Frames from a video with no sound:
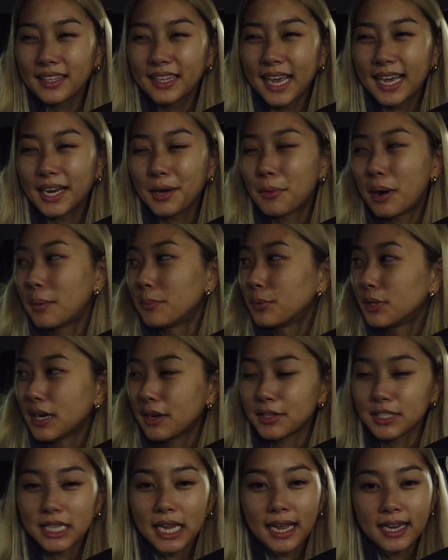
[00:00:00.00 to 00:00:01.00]
then at one
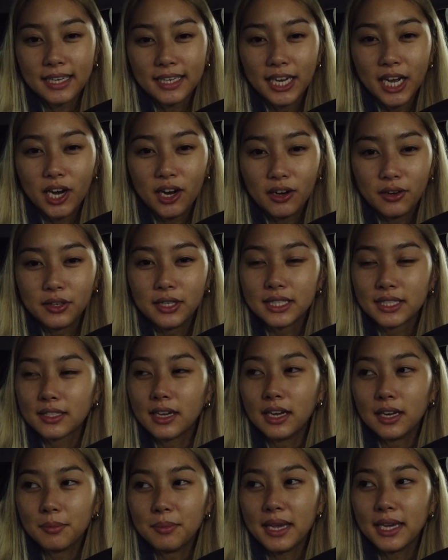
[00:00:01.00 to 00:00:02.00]
point I was like, no, it's
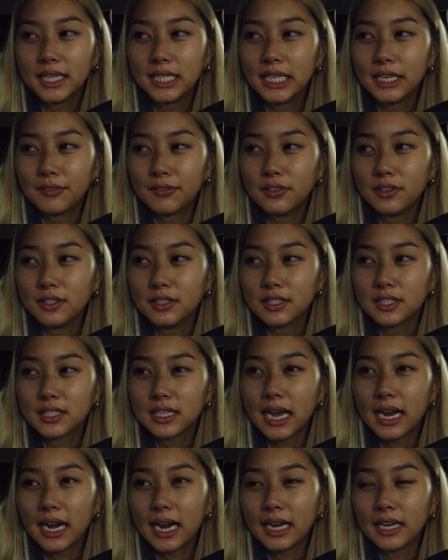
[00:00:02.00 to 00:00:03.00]
gonna make a
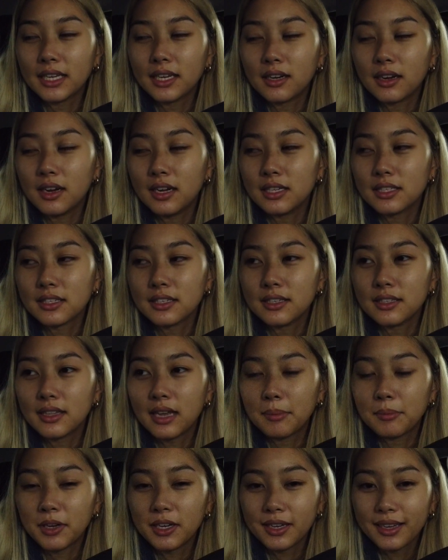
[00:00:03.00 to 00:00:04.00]
difference, I like the
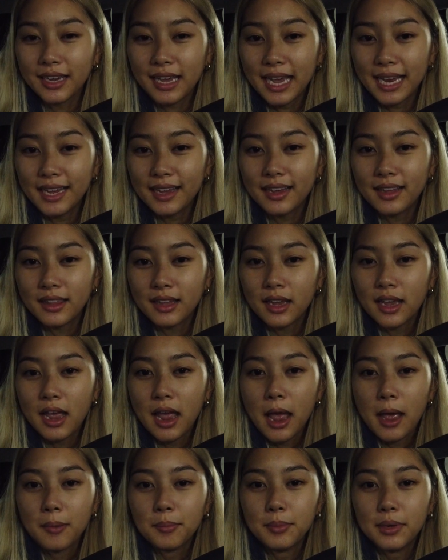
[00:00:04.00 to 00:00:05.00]
closet, I'm gonna get it.
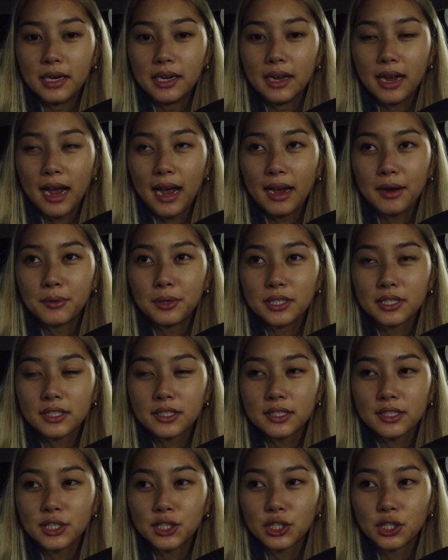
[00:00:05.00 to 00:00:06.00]
But I
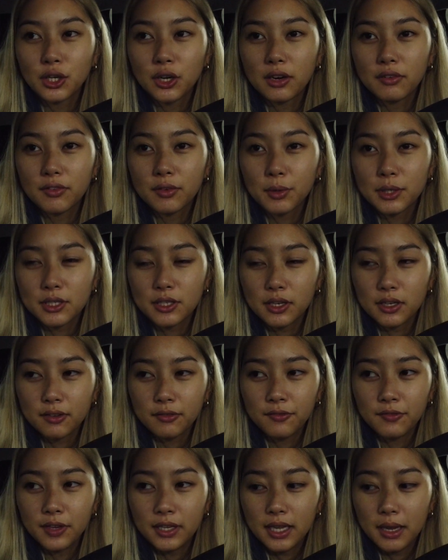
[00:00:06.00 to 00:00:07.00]
wasn't sure if it was
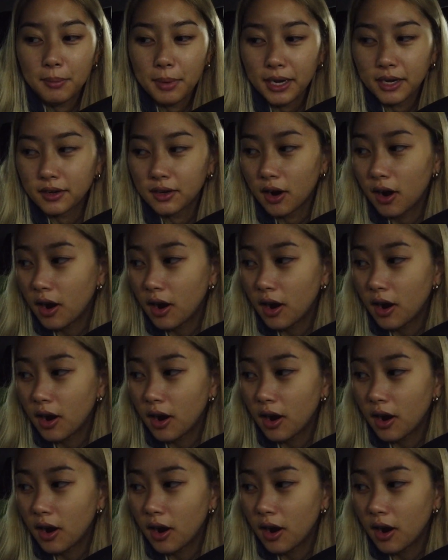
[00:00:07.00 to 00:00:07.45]
gonna fit in my